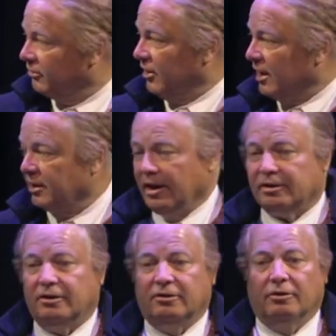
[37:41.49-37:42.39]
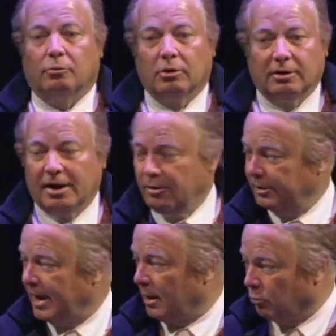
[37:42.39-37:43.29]
to stay connected to the world, I
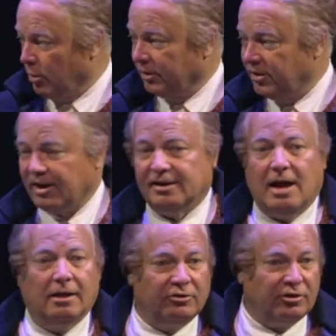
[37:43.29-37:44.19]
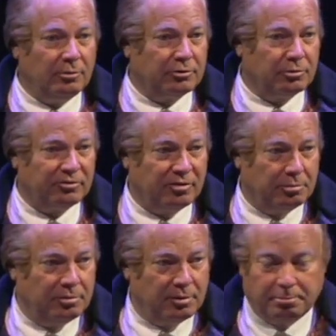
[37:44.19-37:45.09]
only had one technology, which was
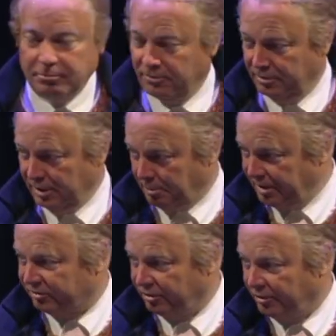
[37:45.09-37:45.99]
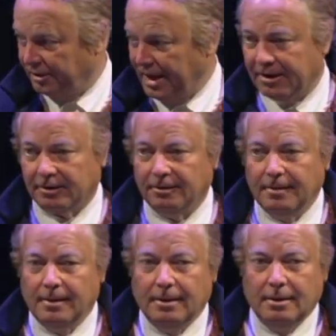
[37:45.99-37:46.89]
the epistle, the letter.
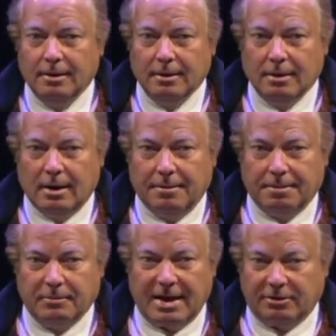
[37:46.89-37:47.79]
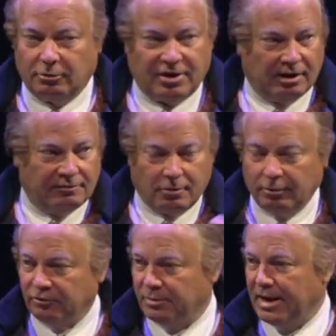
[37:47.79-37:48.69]
We had no
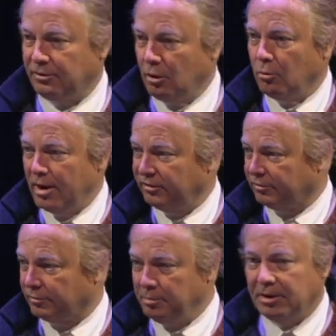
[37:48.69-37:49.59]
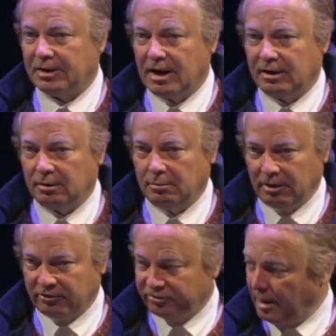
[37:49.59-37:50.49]
telephones. We had no ways of communicating
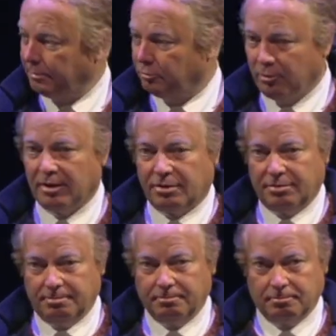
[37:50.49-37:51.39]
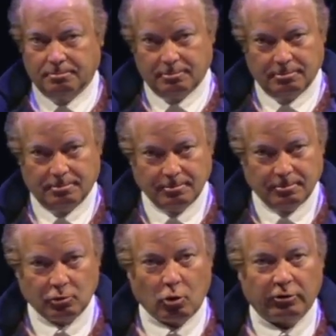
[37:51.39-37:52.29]
except with
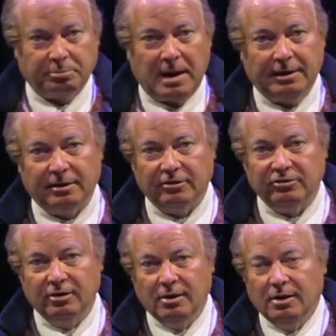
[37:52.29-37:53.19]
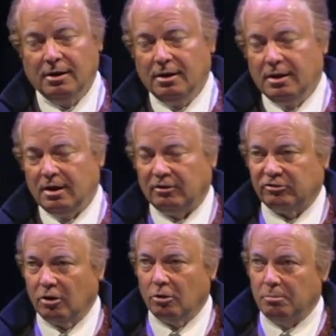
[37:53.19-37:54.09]
correspondence. And
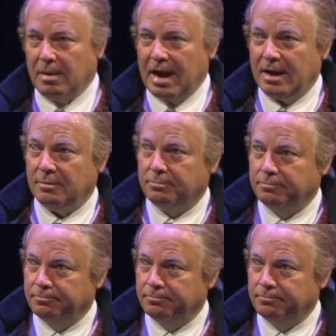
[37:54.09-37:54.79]
so my